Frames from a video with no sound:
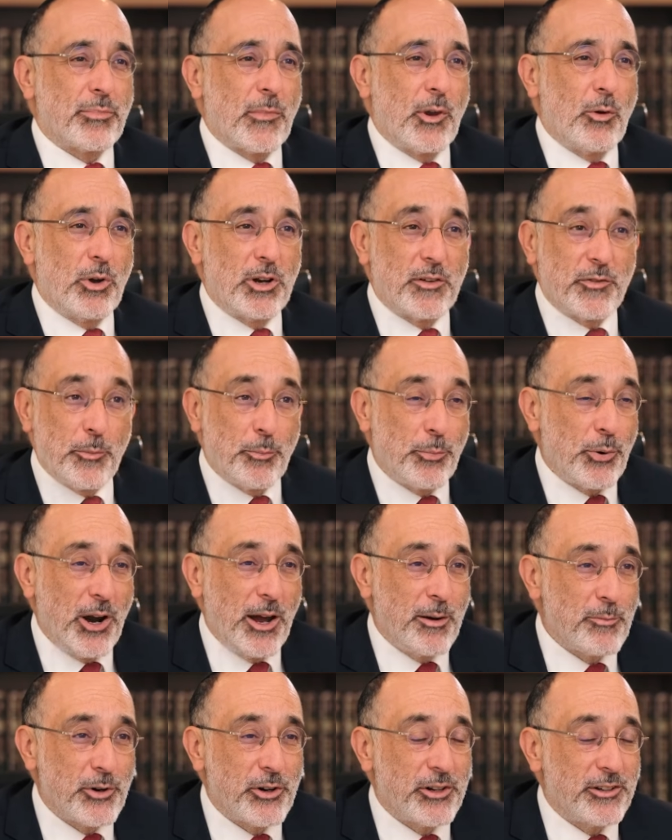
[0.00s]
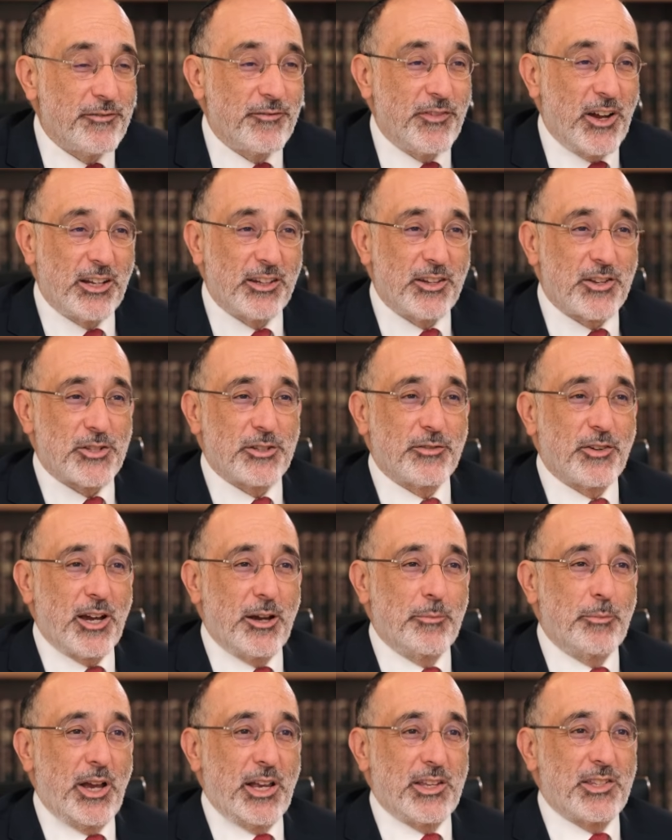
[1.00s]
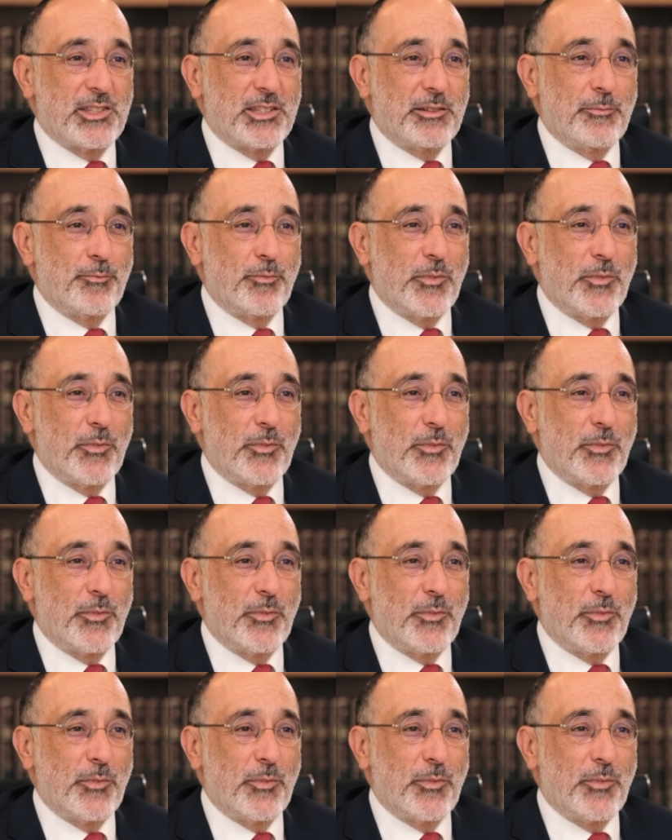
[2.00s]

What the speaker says: one of the primary funders of Hamas,